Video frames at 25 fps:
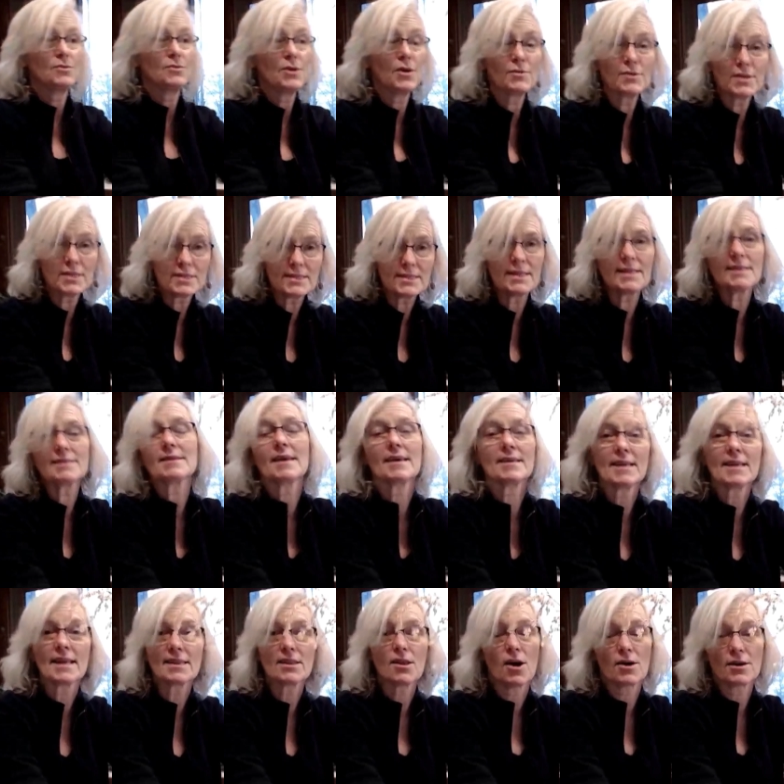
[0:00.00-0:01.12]
you noticing
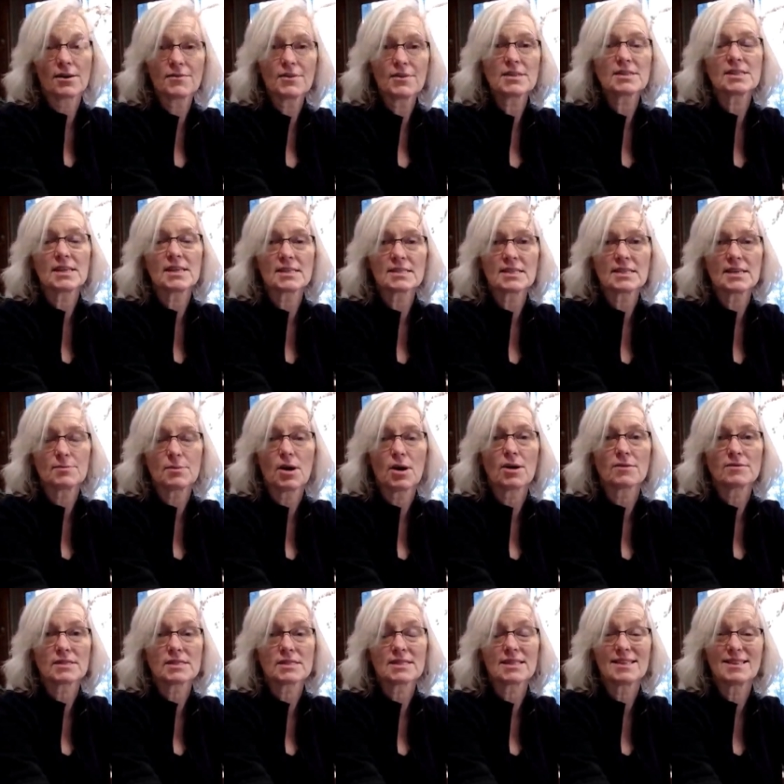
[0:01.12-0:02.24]
that a lot of these things that I'm
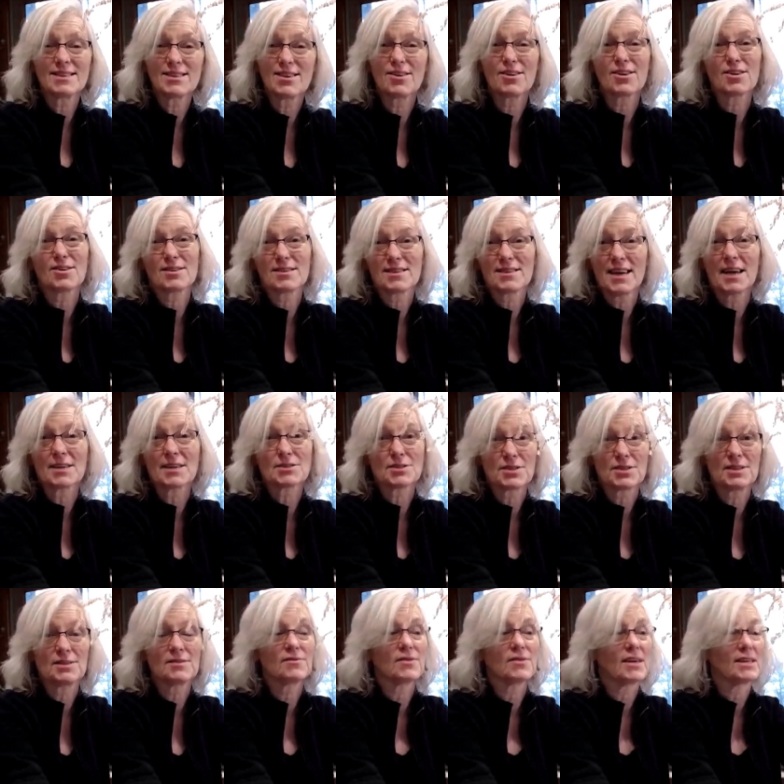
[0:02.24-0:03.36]
harvesting are
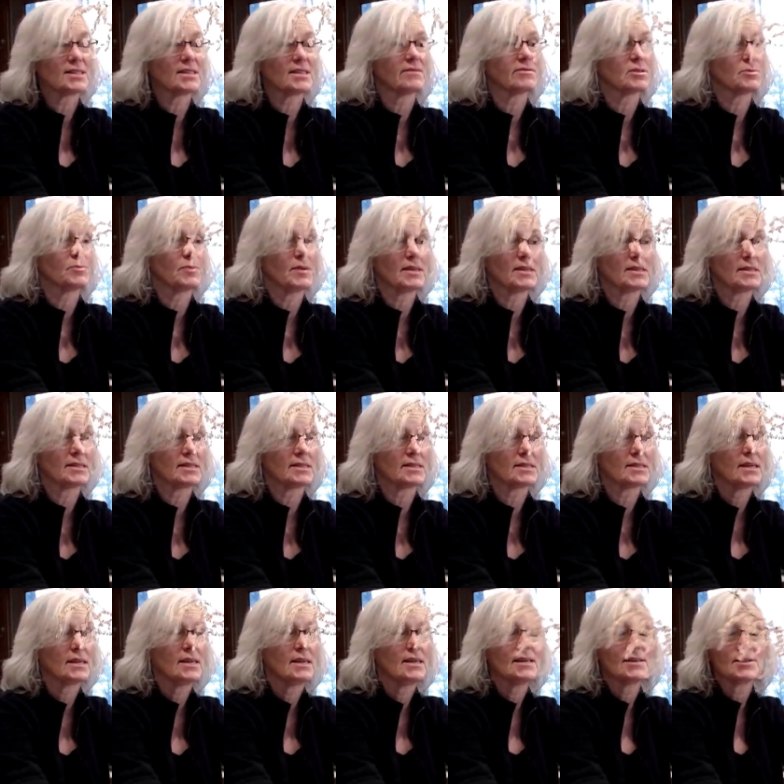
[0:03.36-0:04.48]
actually invasive
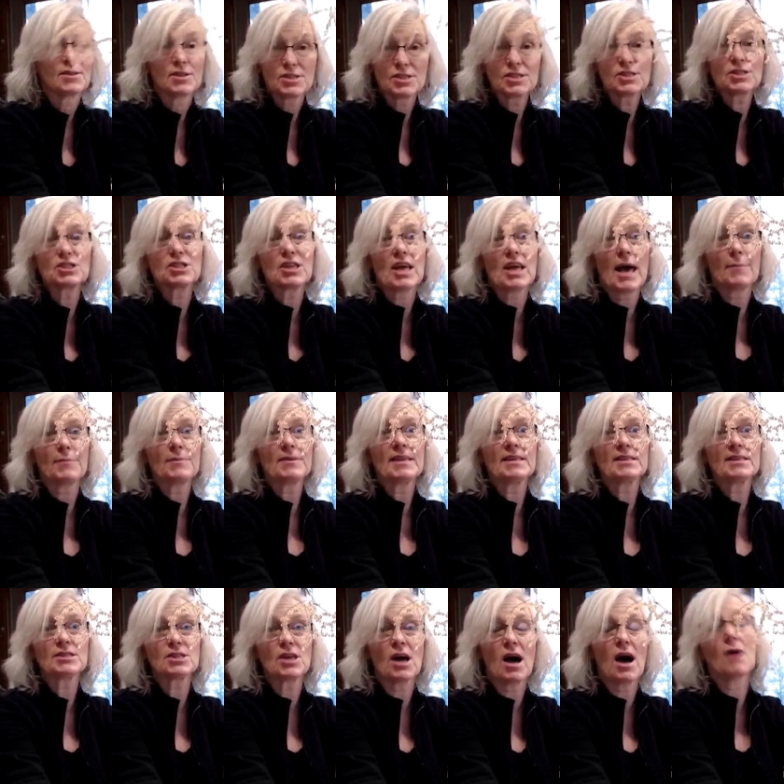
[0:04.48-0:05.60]
species? This is
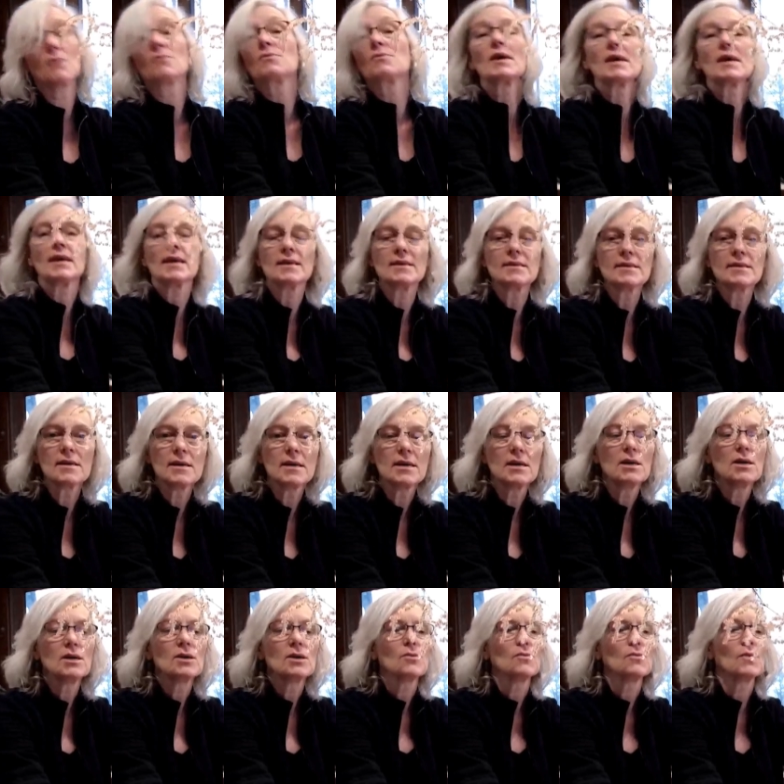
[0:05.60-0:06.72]
Japanese knotweed,
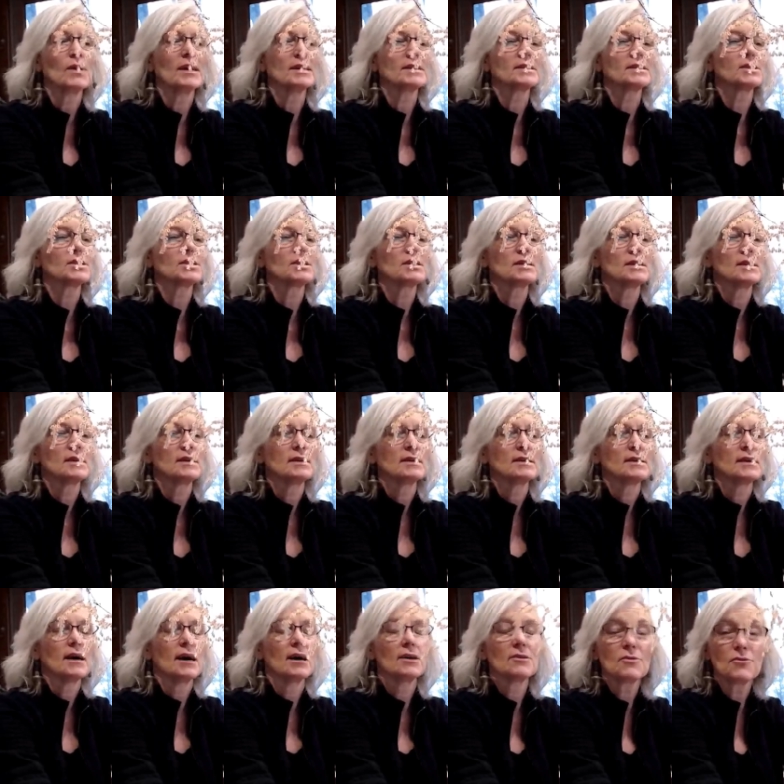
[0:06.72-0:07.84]
which
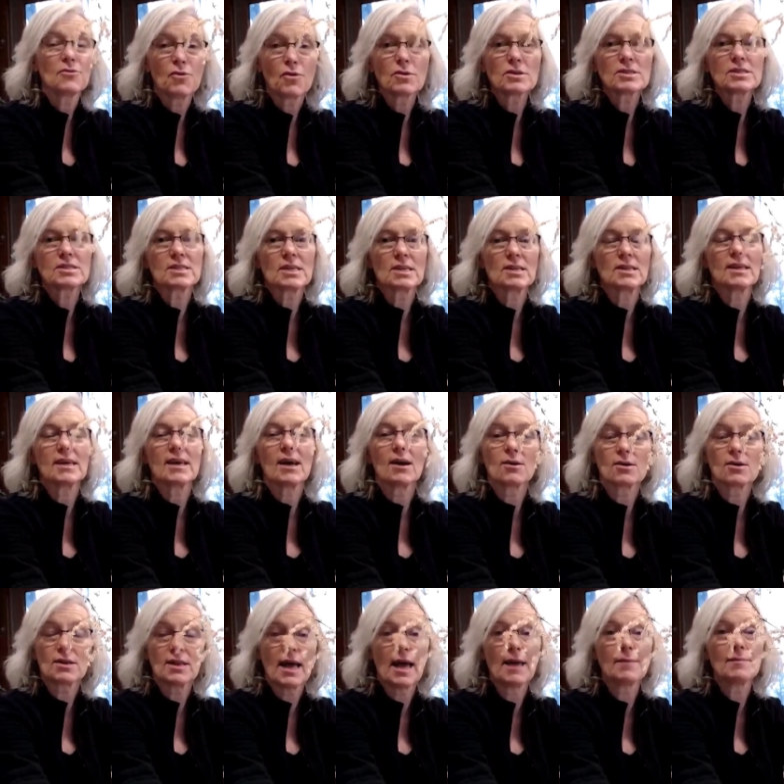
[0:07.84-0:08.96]
unfortunately
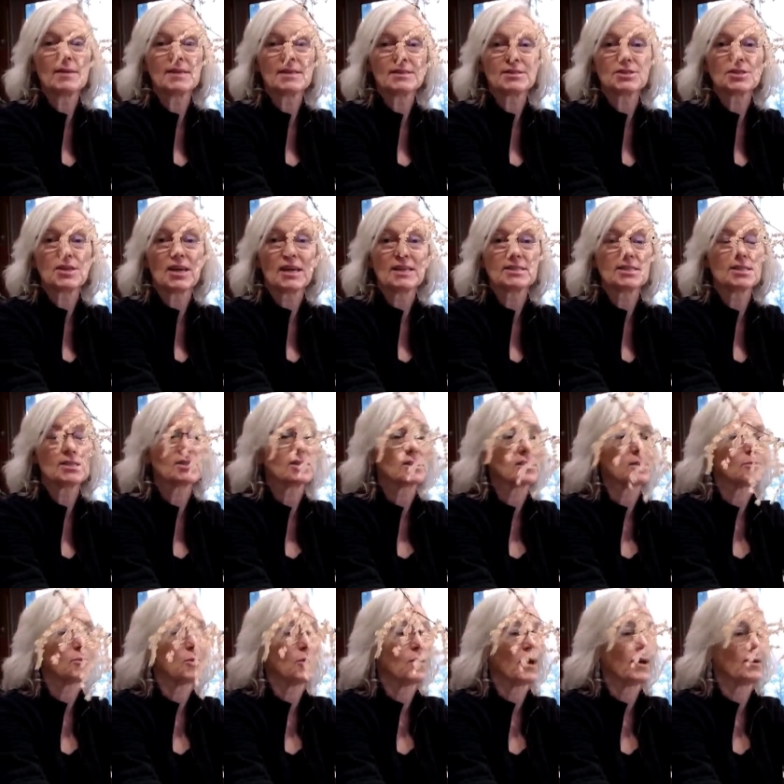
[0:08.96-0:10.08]
our climate is changing
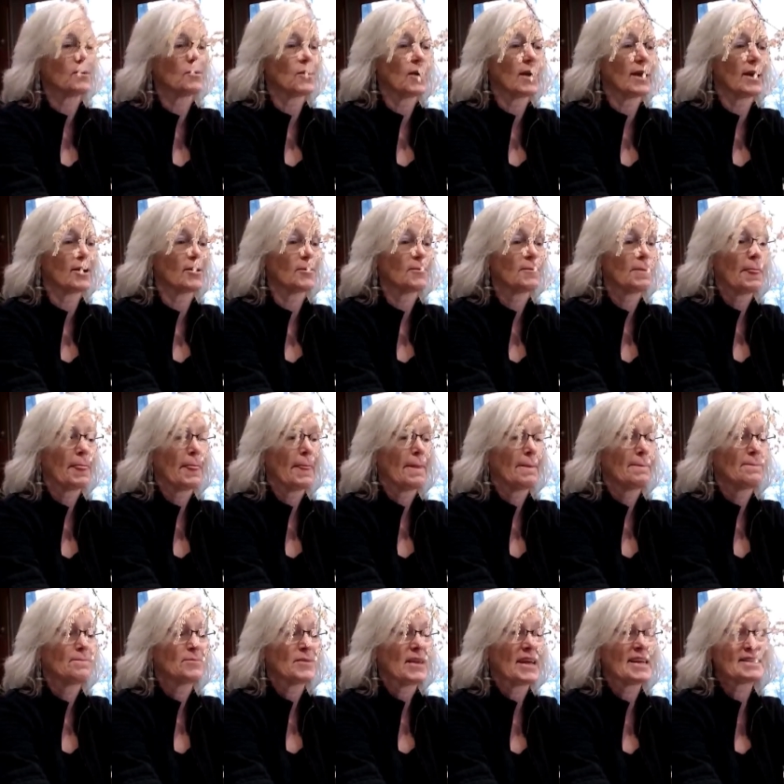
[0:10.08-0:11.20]
to the point where
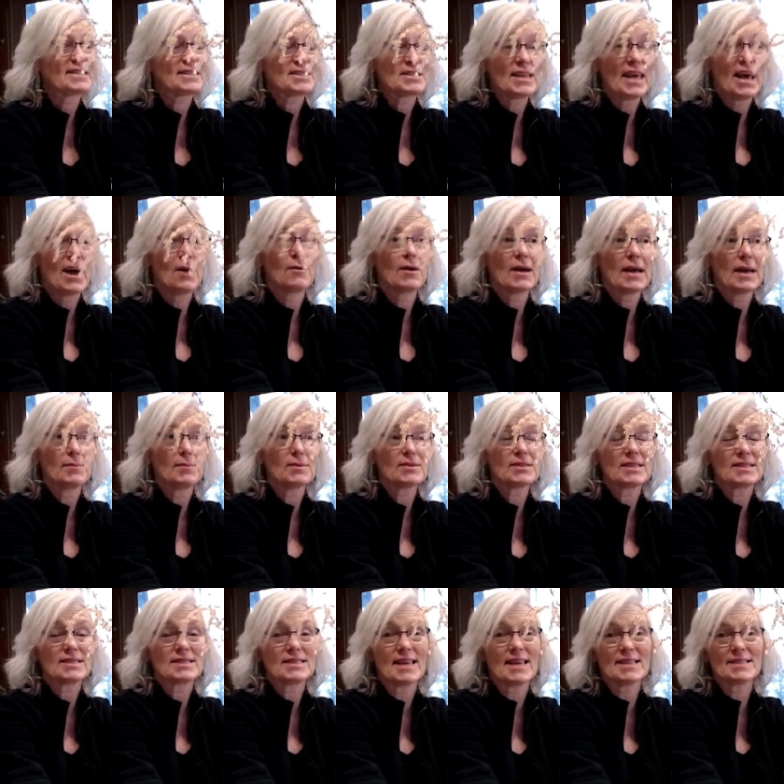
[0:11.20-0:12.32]
it's now
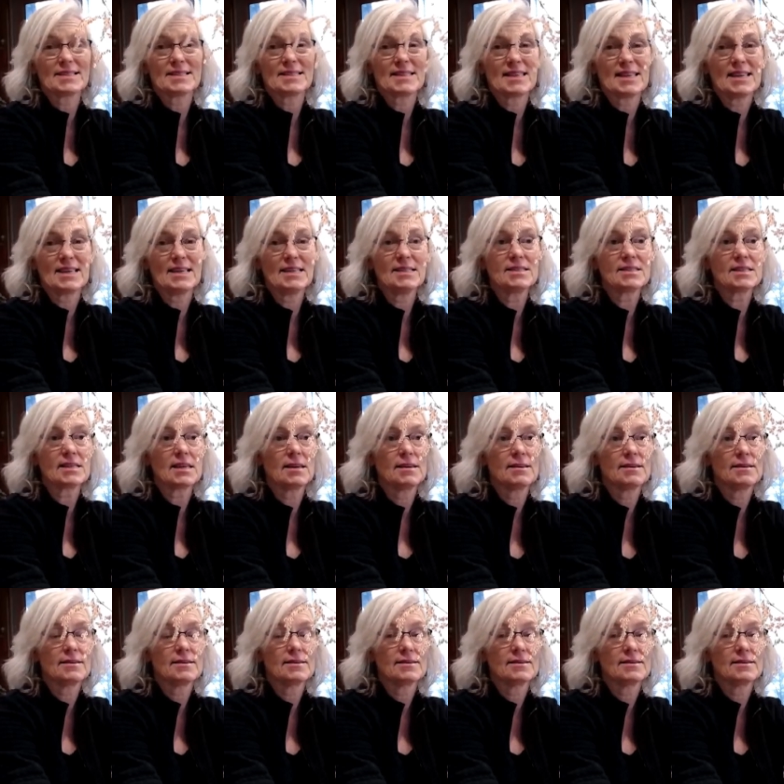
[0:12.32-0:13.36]
able to set seeds.